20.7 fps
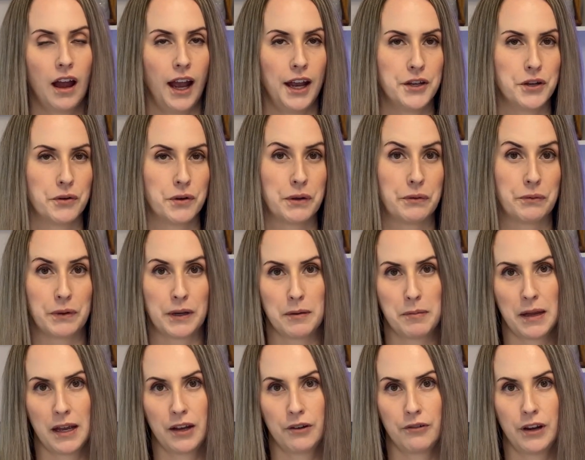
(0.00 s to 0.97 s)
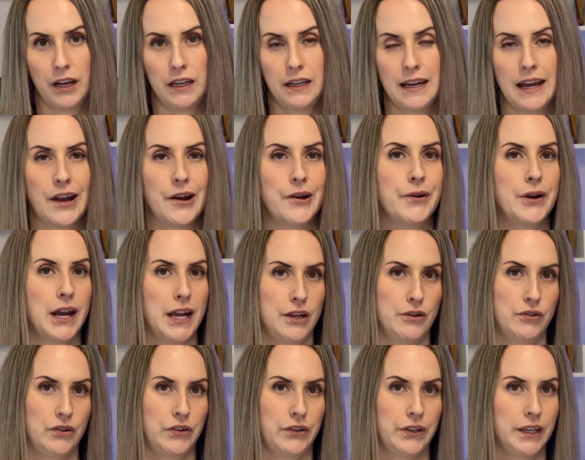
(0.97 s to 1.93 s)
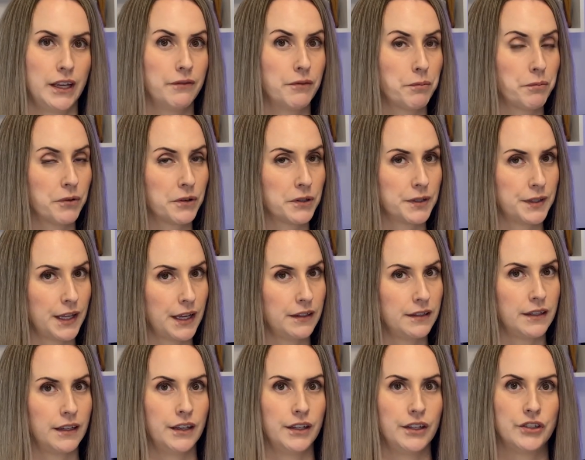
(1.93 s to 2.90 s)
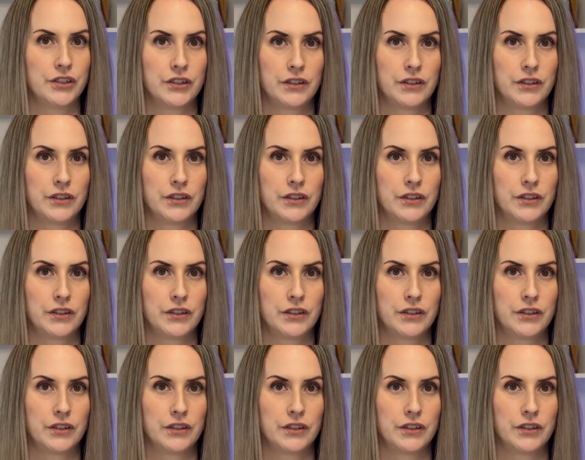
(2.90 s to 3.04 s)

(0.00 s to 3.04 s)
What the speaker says: I know in Winnipeg right now, I usually give a percentage.